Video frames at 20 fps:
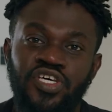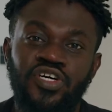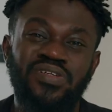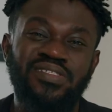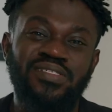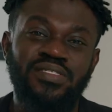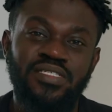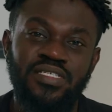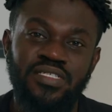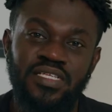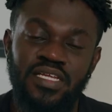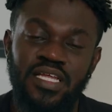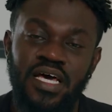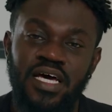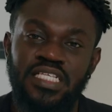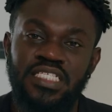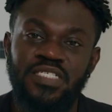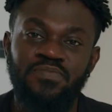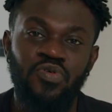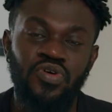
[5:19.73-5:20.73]
considered
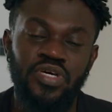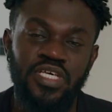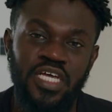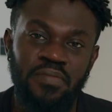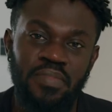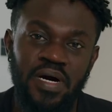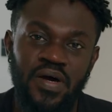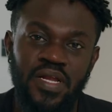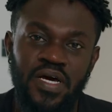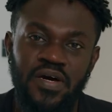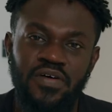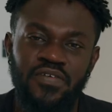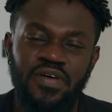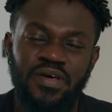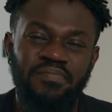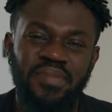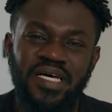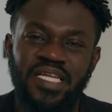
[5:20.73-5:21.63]
and spoken about.